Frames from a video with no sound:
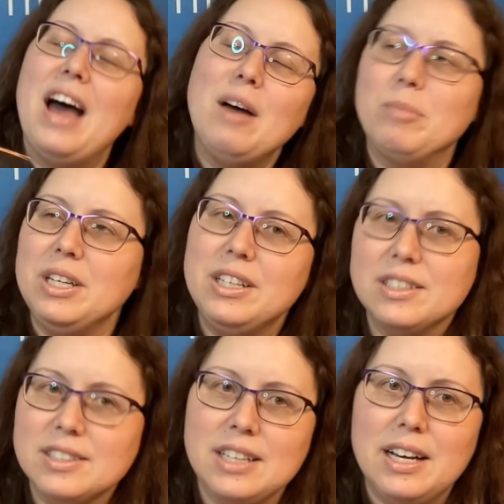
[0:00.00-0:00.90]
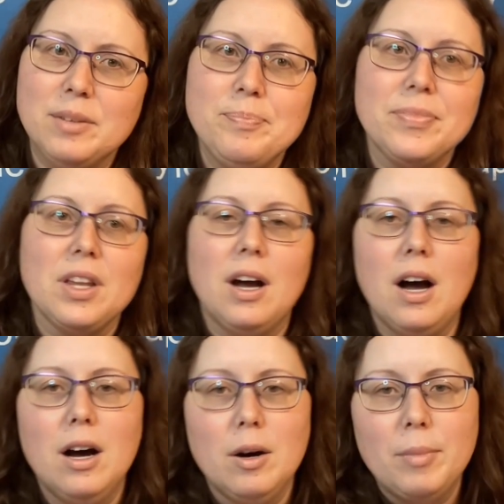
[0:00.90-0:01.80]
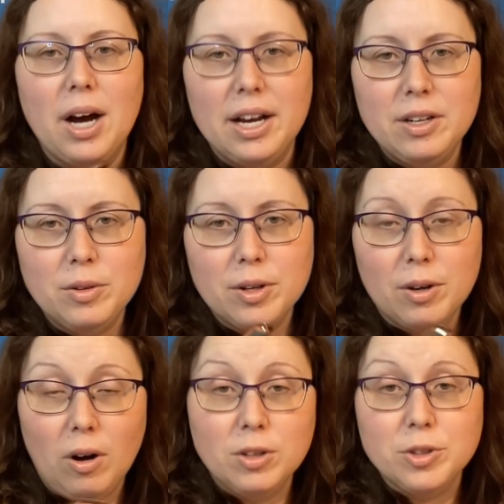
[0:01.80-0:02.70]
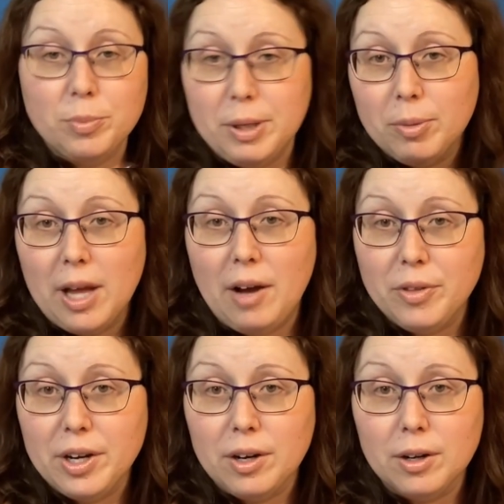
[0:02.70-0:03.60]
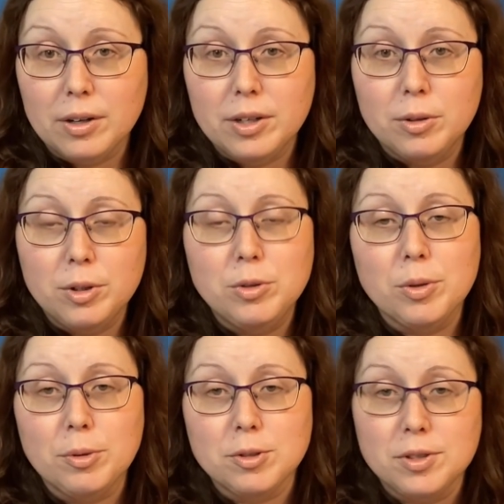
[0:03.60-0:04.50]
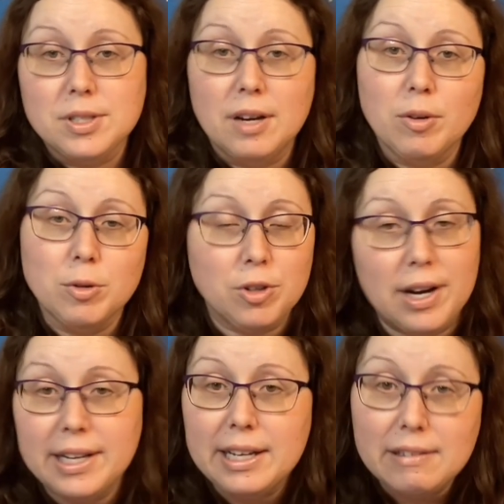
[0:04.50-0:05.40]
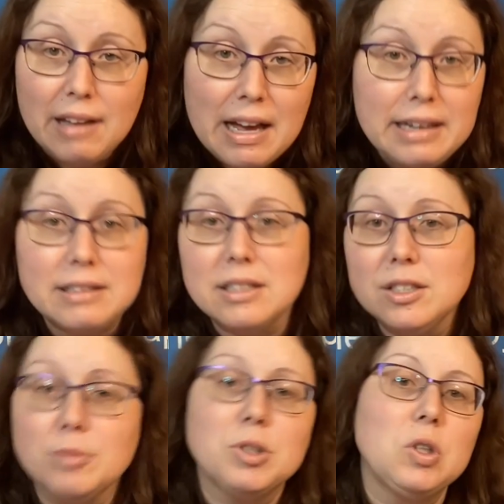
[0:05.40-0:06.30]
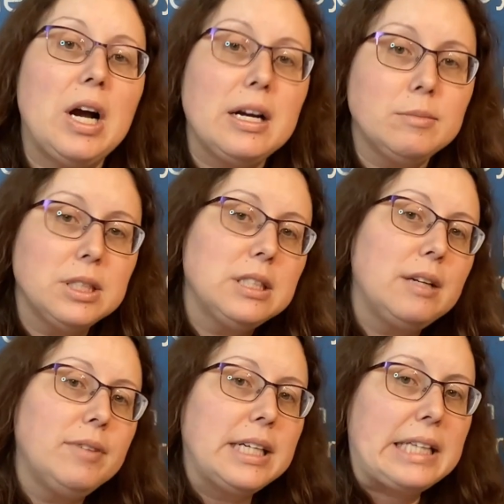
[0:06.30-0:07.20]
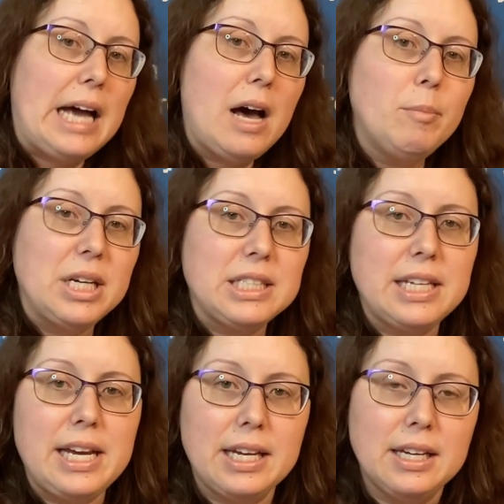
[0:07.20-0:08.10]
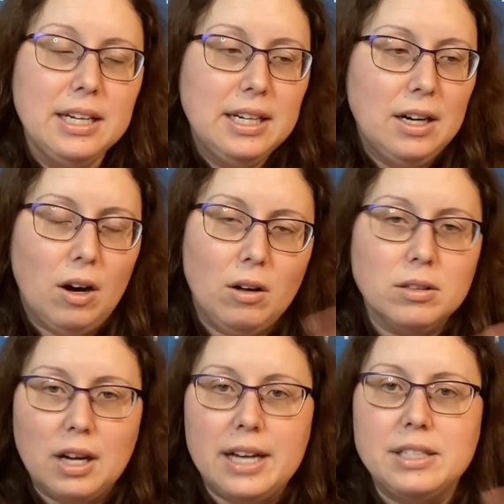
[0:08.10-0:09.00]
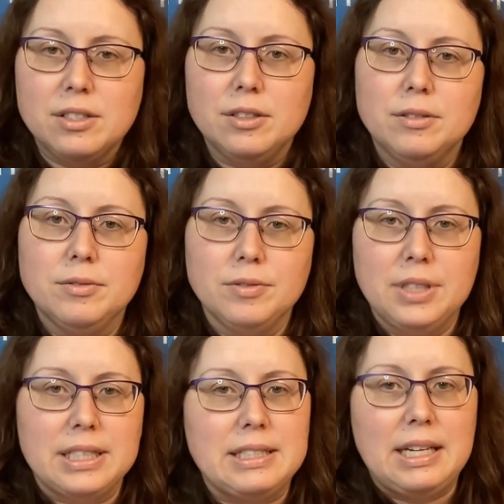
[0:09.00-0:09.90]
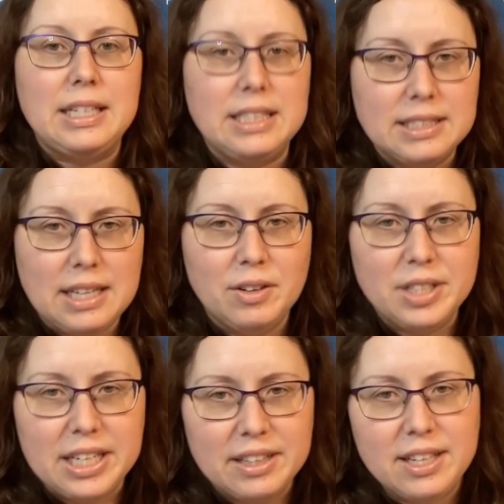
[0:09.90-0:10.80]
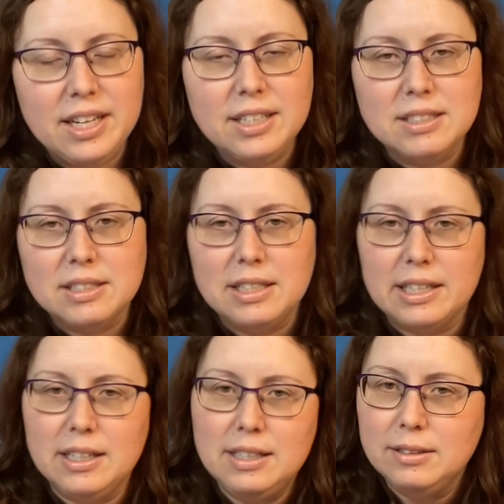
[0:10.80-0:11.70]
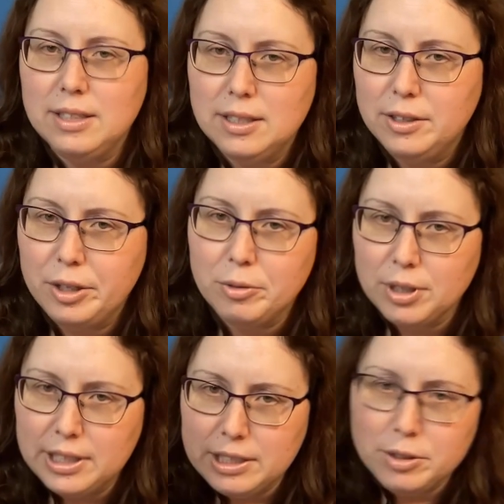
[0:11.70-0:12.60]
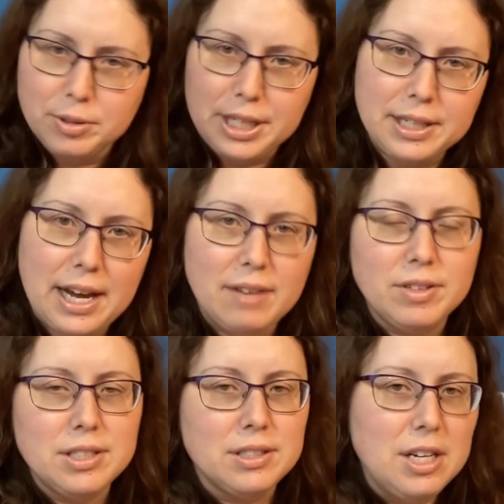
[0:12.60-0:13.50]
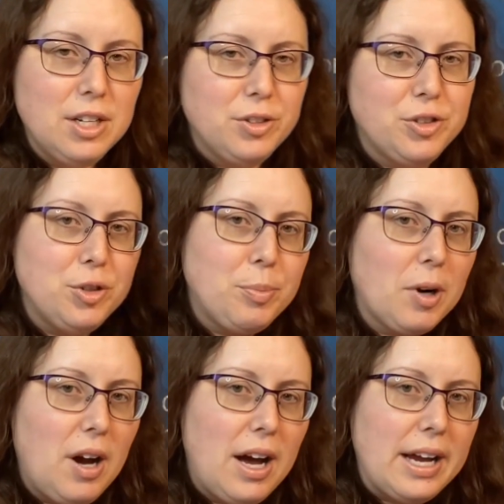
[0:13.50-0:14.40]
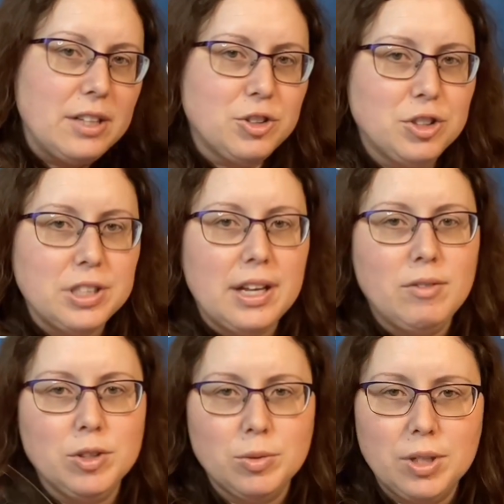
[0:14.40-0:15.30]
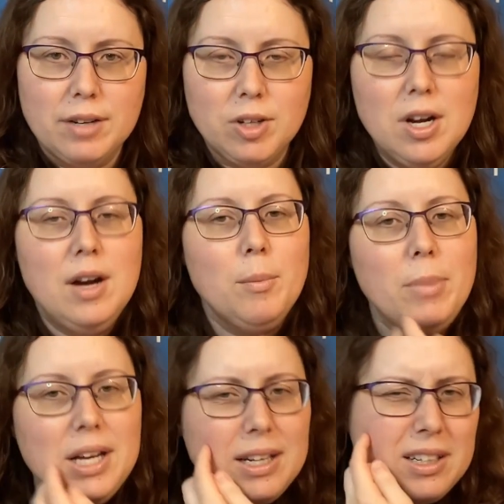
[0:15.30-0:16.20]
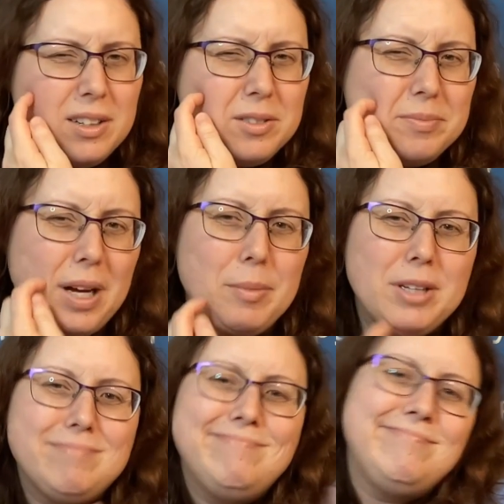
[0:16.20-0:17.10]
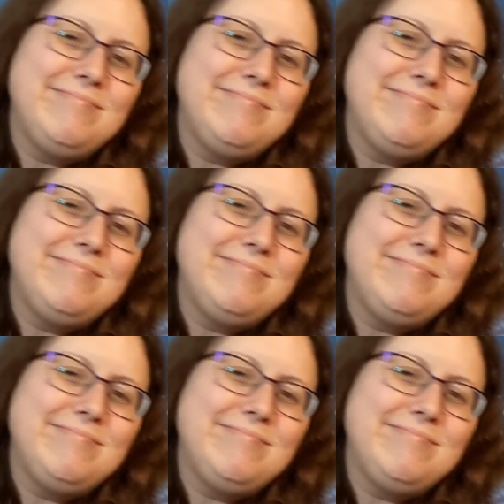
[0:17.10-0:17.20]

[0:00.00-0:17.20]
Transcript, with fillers: that being said, um, I know there are also people out there, you know, YouTubers and stuff who are trying to get likes and subscribes and stuff like that by saying all kinds of exciting sounding things like, oh no, you really do need to have these super high estrogen levels and whatever. But, you know, I mean,